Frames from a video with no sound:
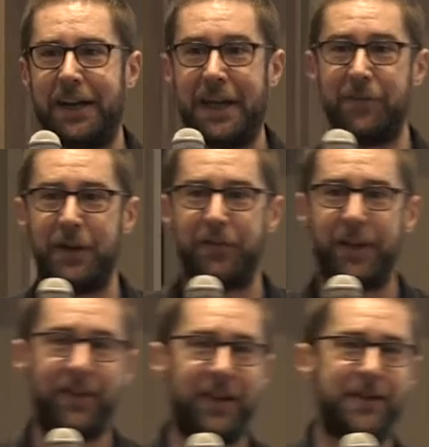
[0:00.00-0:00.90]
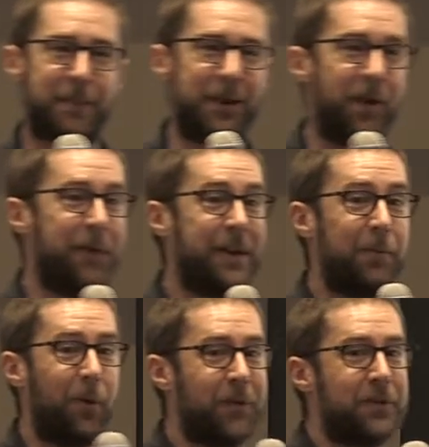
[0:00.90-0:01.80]
even if they're things that we don't really
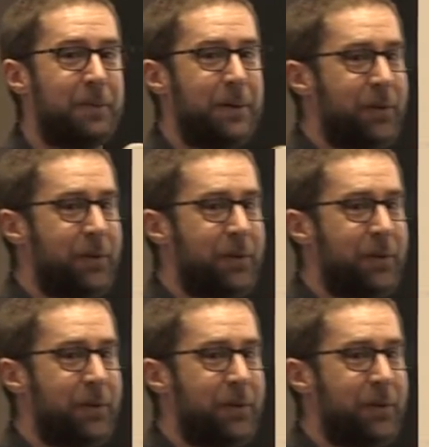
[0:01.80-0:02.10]
want to be